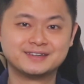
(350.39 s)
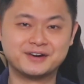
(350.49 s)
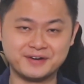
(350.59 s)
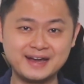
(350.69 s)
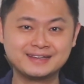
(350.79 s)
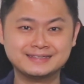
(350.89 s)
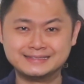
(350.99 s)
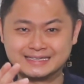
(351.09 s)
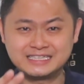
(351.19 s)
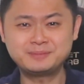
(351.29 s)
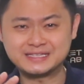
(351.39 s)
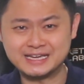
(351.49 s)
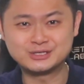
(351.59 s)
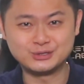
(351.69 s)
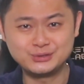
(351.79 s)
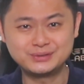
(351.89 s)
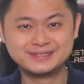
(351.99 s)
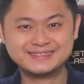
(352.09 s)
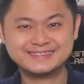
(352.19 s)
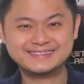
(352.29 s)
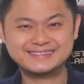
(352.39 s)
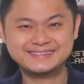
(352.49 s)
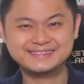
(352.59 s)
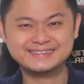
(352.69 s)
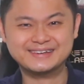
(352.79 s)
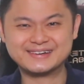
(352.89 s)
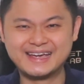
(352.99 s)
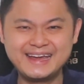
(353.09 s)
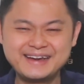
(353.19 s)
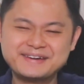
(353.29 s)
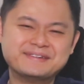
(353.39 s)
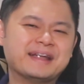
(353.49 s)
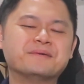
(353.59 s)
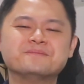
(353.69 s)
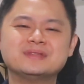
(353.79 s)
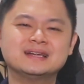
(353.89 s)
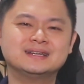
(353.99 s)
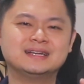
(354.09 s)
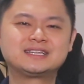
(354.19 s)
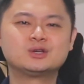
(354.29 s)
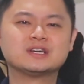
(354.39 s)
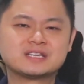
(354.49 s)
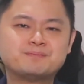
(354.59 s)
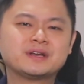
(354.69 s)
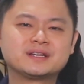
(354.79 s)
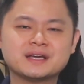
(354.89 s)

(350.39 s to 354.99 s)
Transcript: Alright? Does this make sense to you? Okay, now let's take a look at some practical